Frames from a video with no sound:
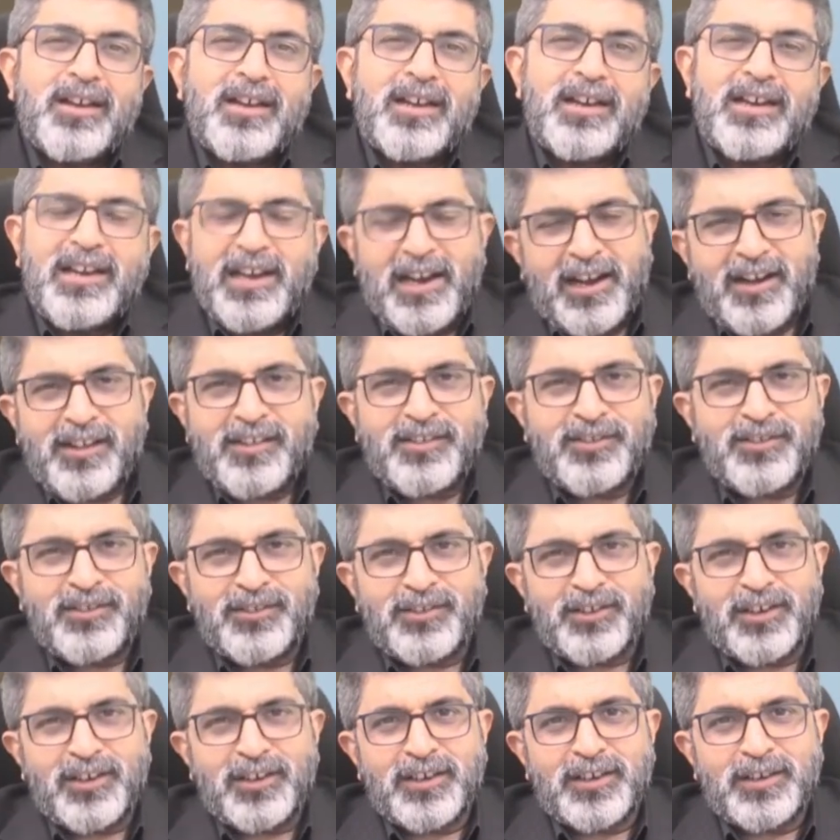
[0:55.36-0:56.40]
Let us
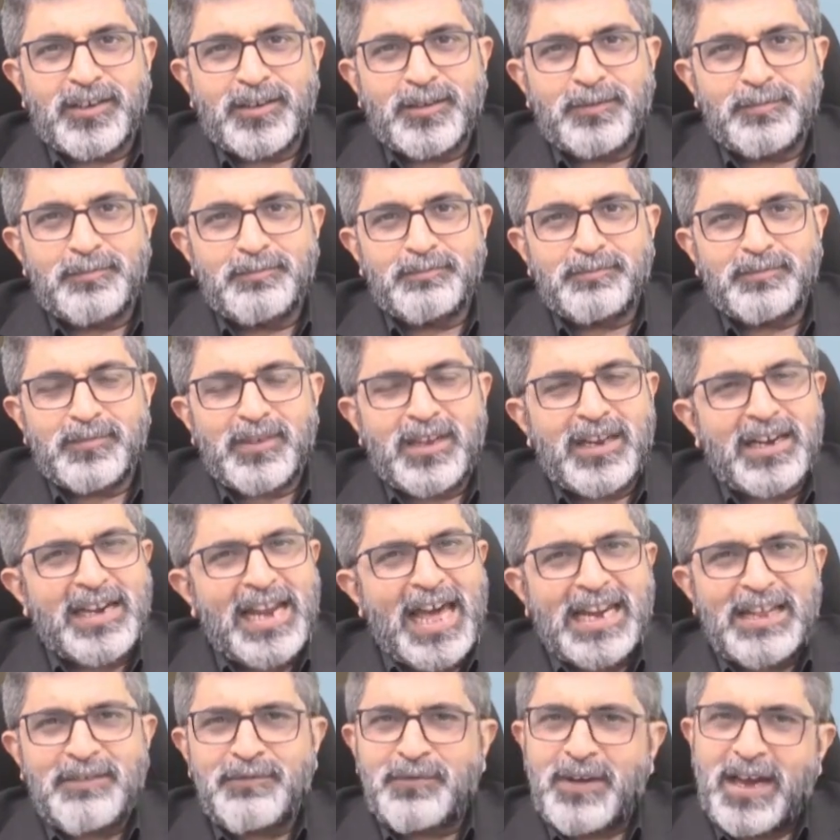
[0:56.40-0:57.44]

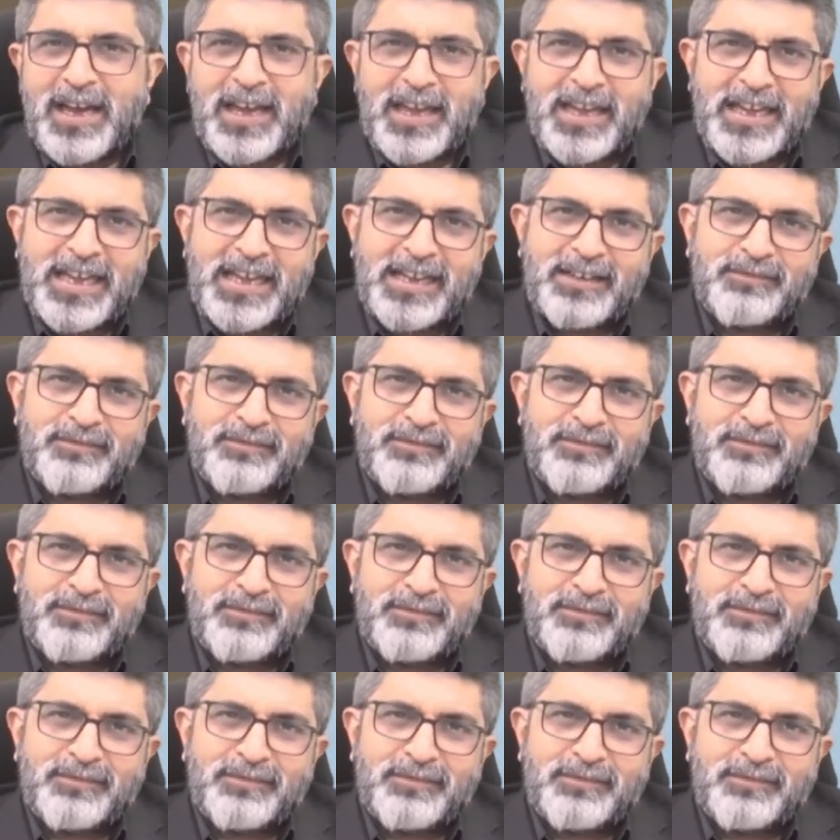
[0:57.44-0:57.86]
clarify